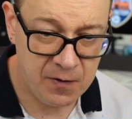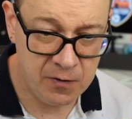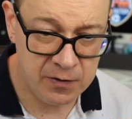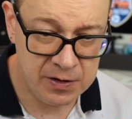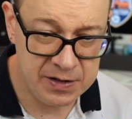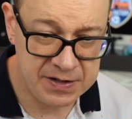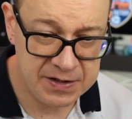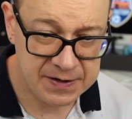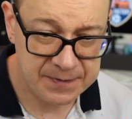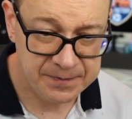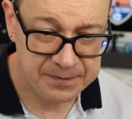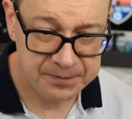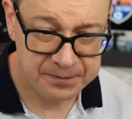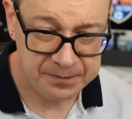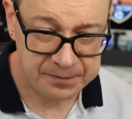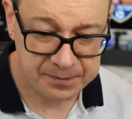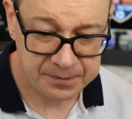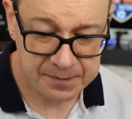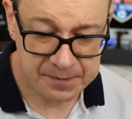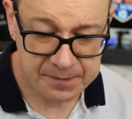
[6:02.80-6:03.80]
course,
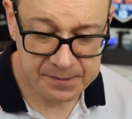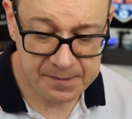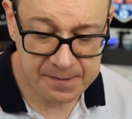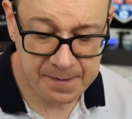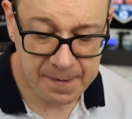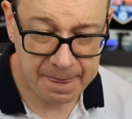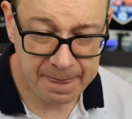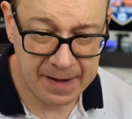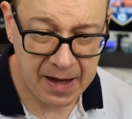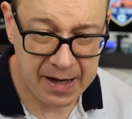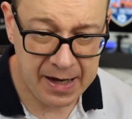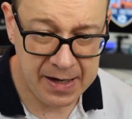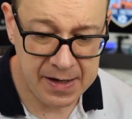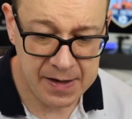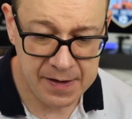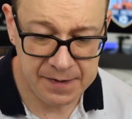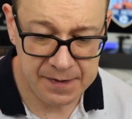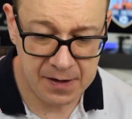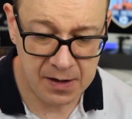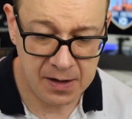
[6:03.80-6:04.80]

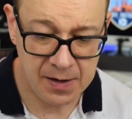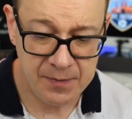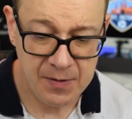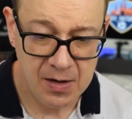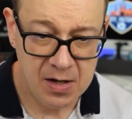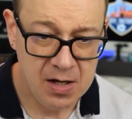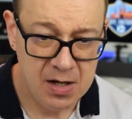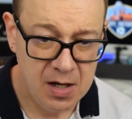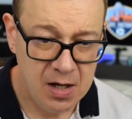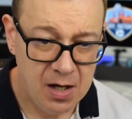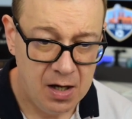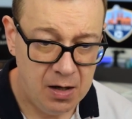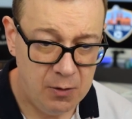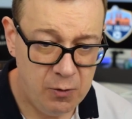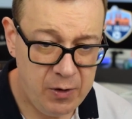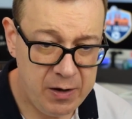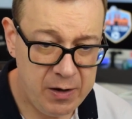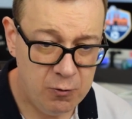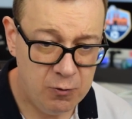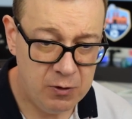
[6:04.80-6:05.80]
and uh,
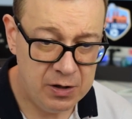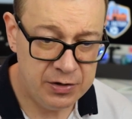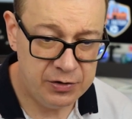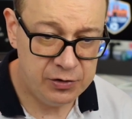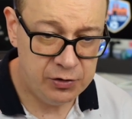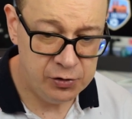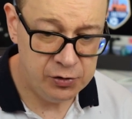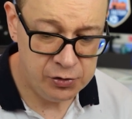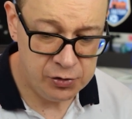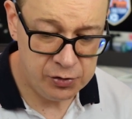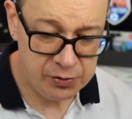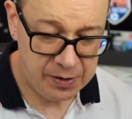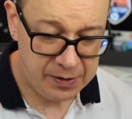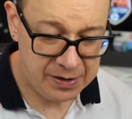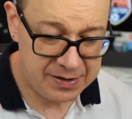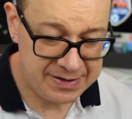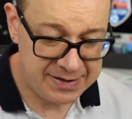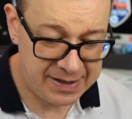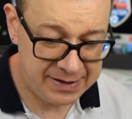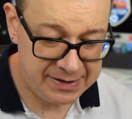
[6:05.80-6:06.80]
we want to
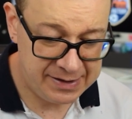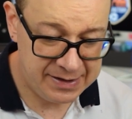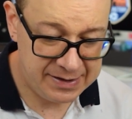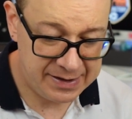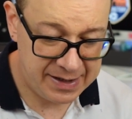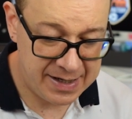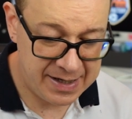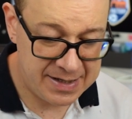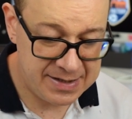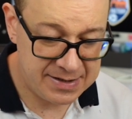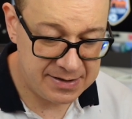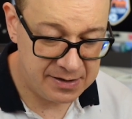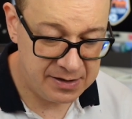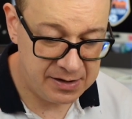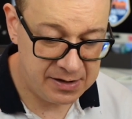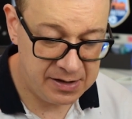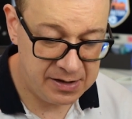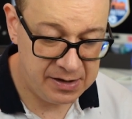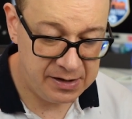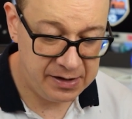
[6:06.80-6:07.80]
set it as
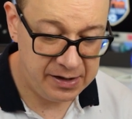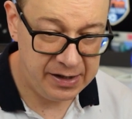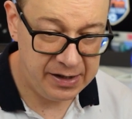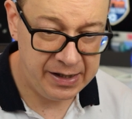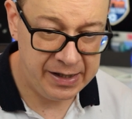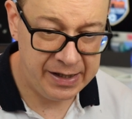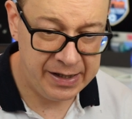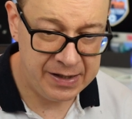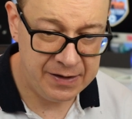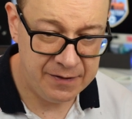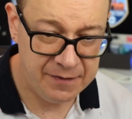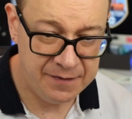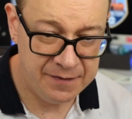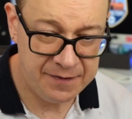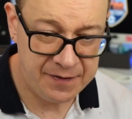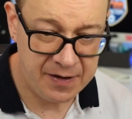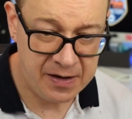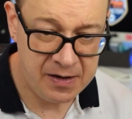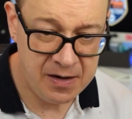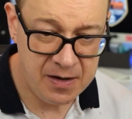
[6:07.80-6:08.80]
an
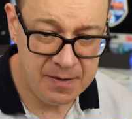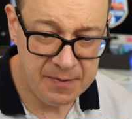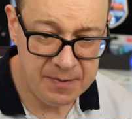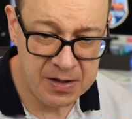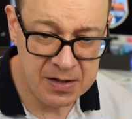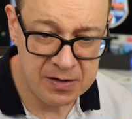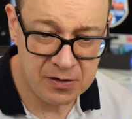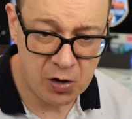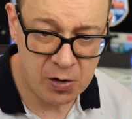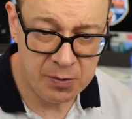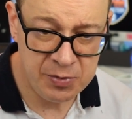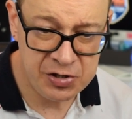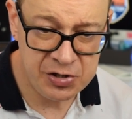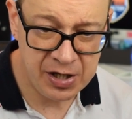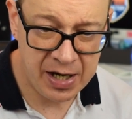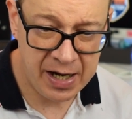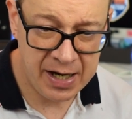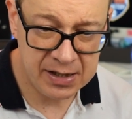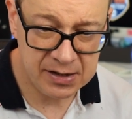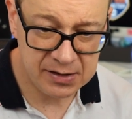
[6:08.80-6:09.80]
environment
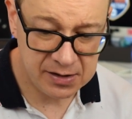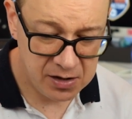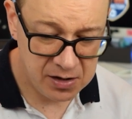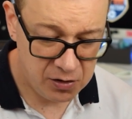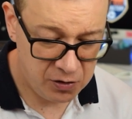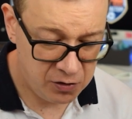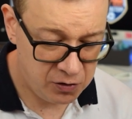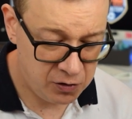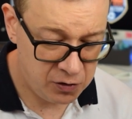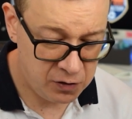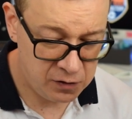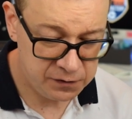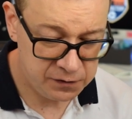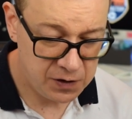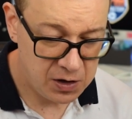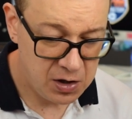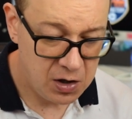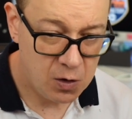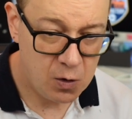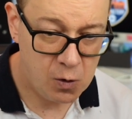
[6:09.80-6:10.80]
object of
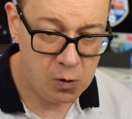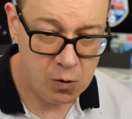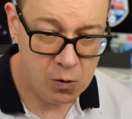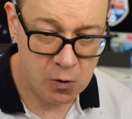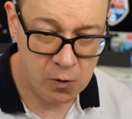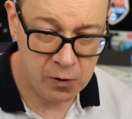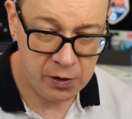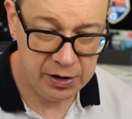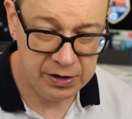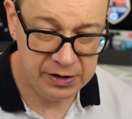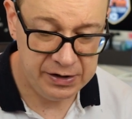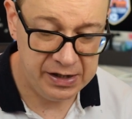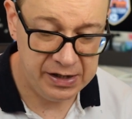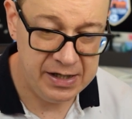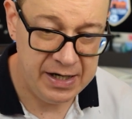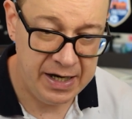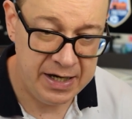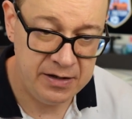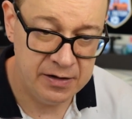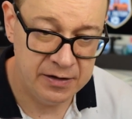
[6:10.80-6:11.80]

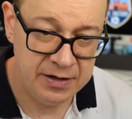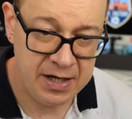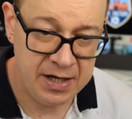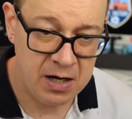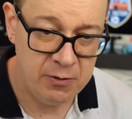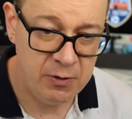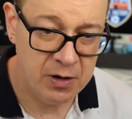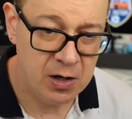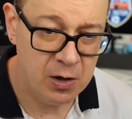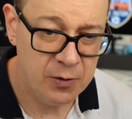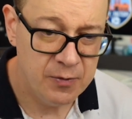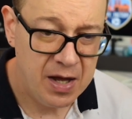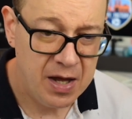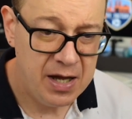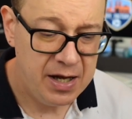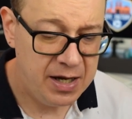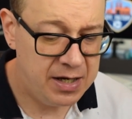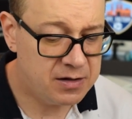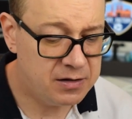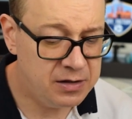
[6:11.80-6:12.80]
coordinator. There we go.
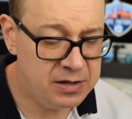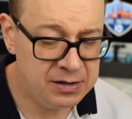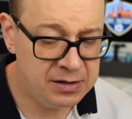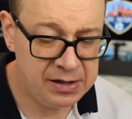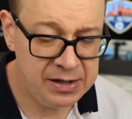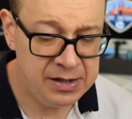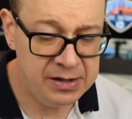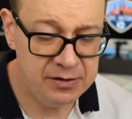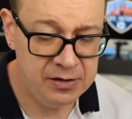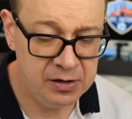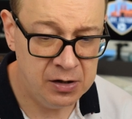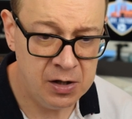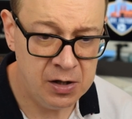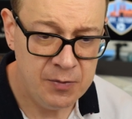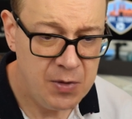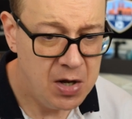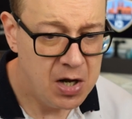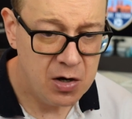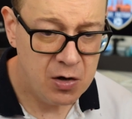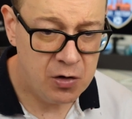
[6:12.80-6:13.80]
And currently the
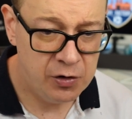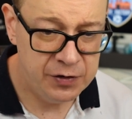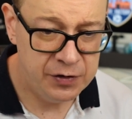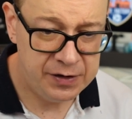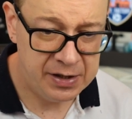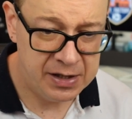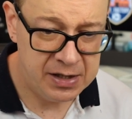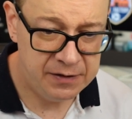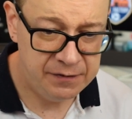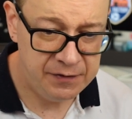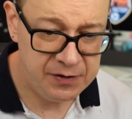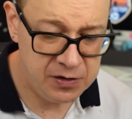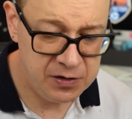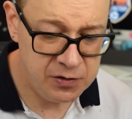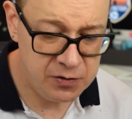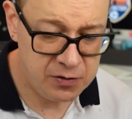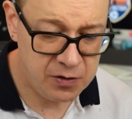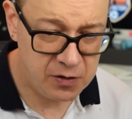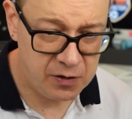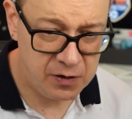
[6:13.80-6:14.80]
content
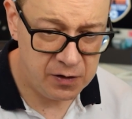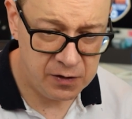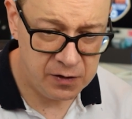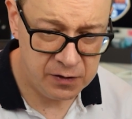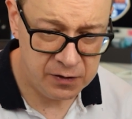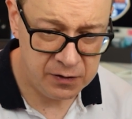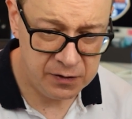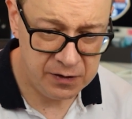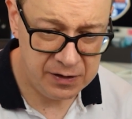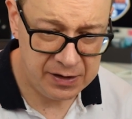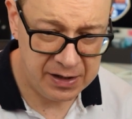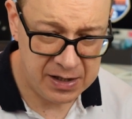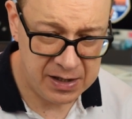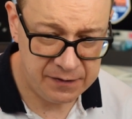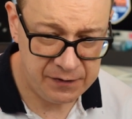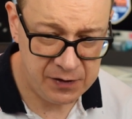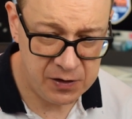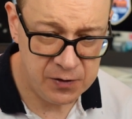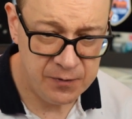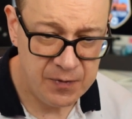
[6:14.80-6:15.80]
view content
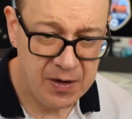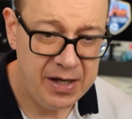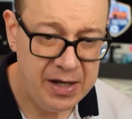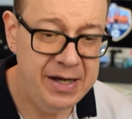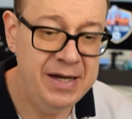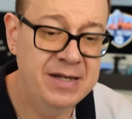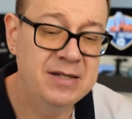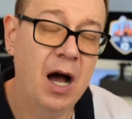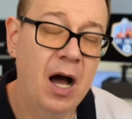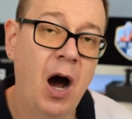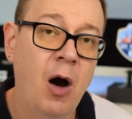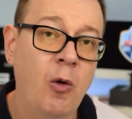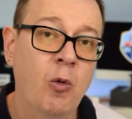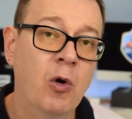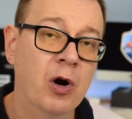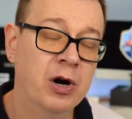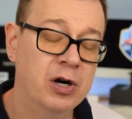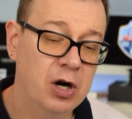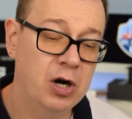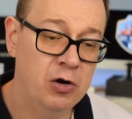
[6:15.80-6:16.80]
view is
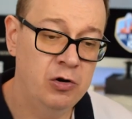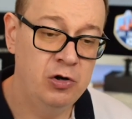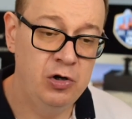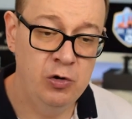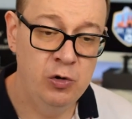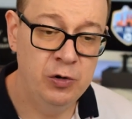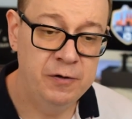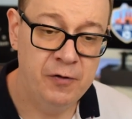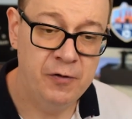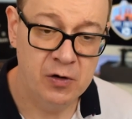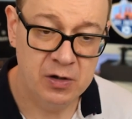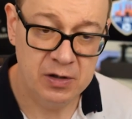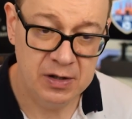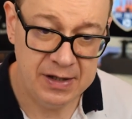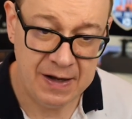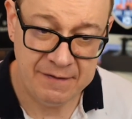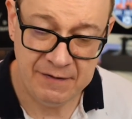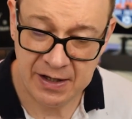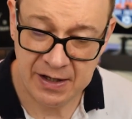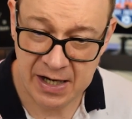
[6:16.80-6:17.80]
our root for the
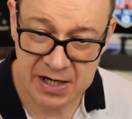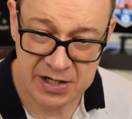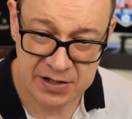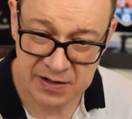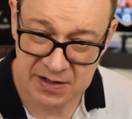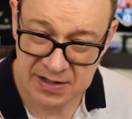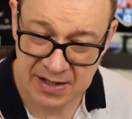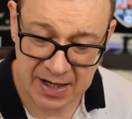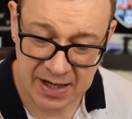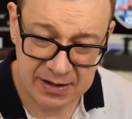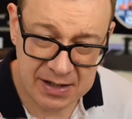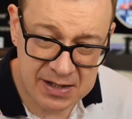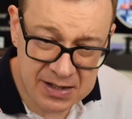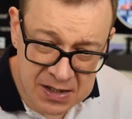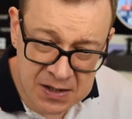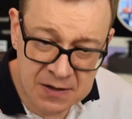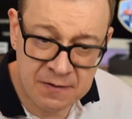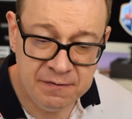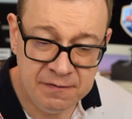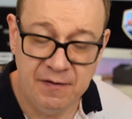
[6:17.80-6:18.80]
navigation stack. This
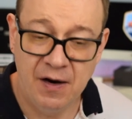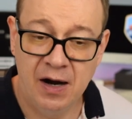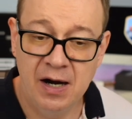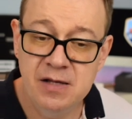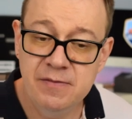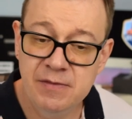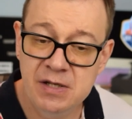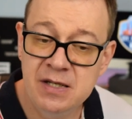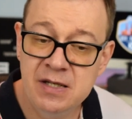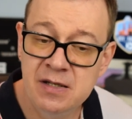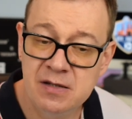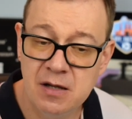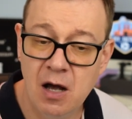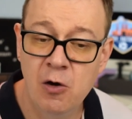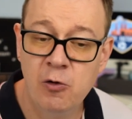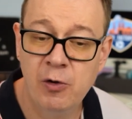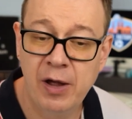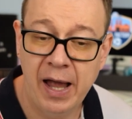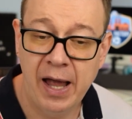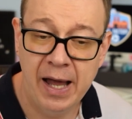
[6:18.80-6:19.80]
is fine, this is
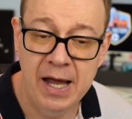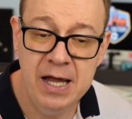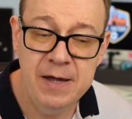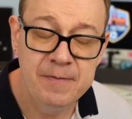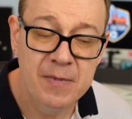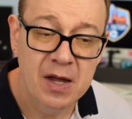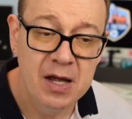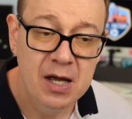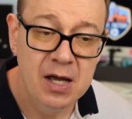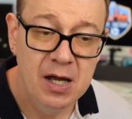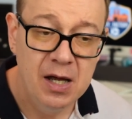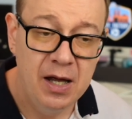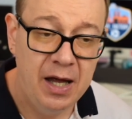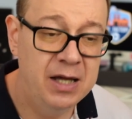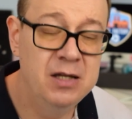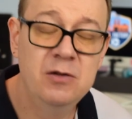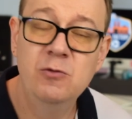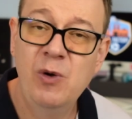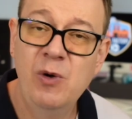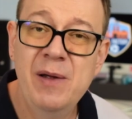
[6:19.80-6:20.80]
okay,
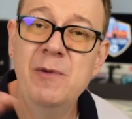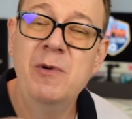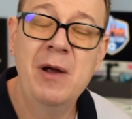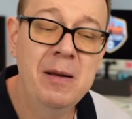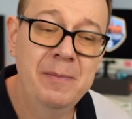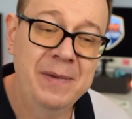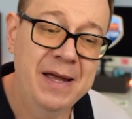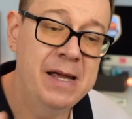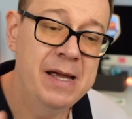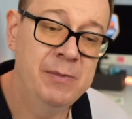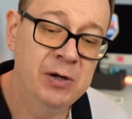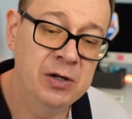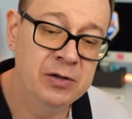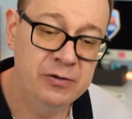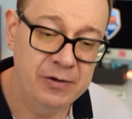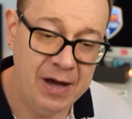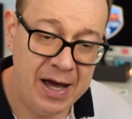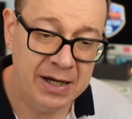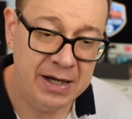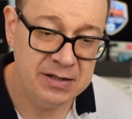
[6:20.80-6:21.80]
and we will be able
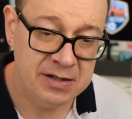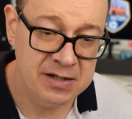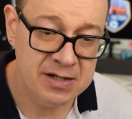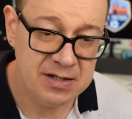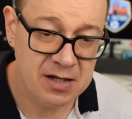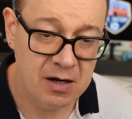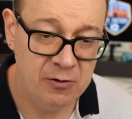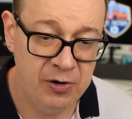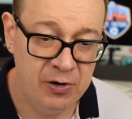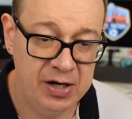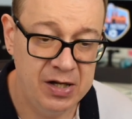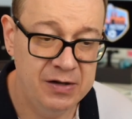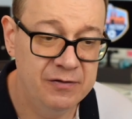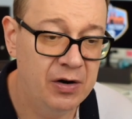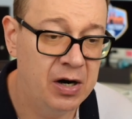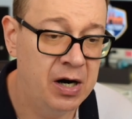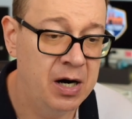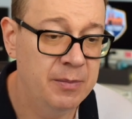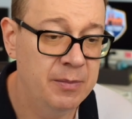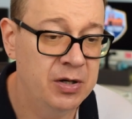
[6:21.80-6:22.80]
to access our
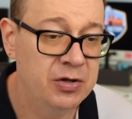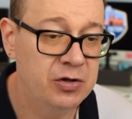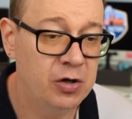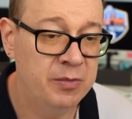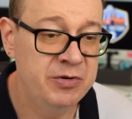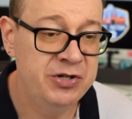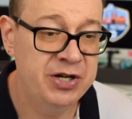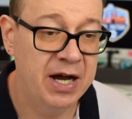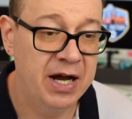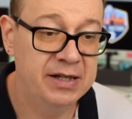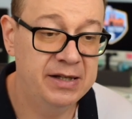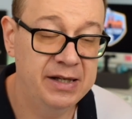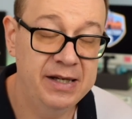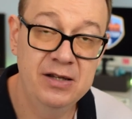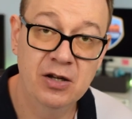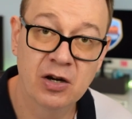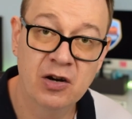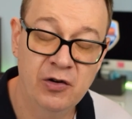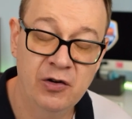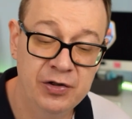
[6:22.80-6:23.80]
environment object in
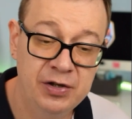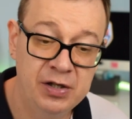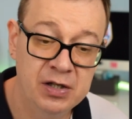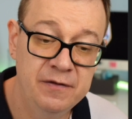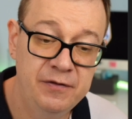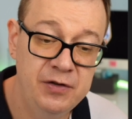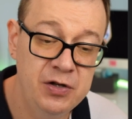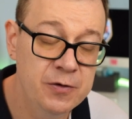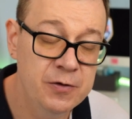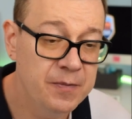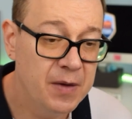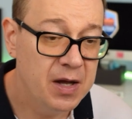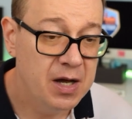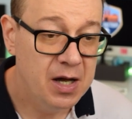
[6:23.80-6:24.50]
the content view,